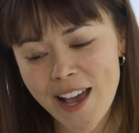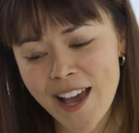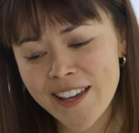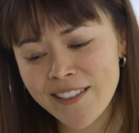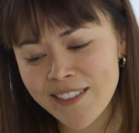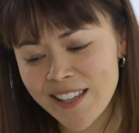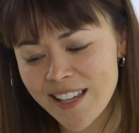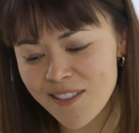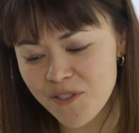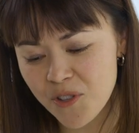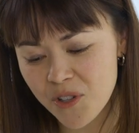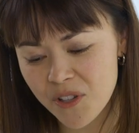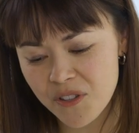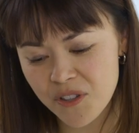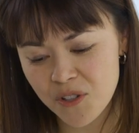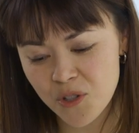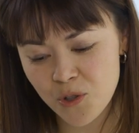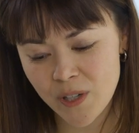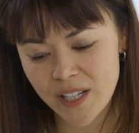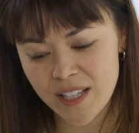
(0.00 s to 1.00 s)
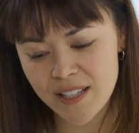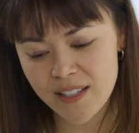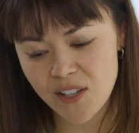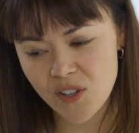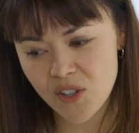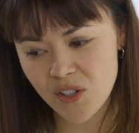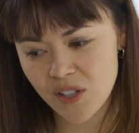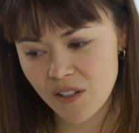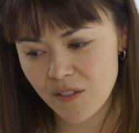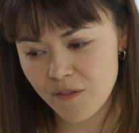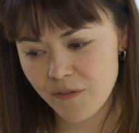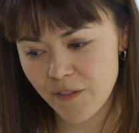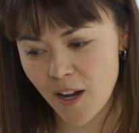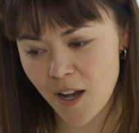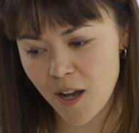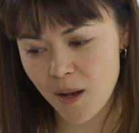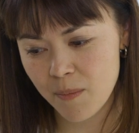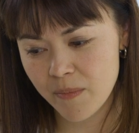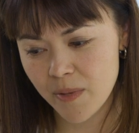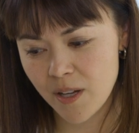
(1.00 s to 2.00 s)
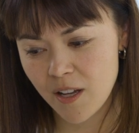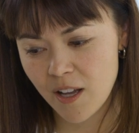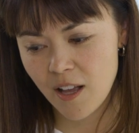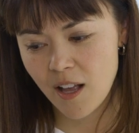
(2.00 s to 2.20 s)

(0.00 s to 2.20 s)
I think the transition from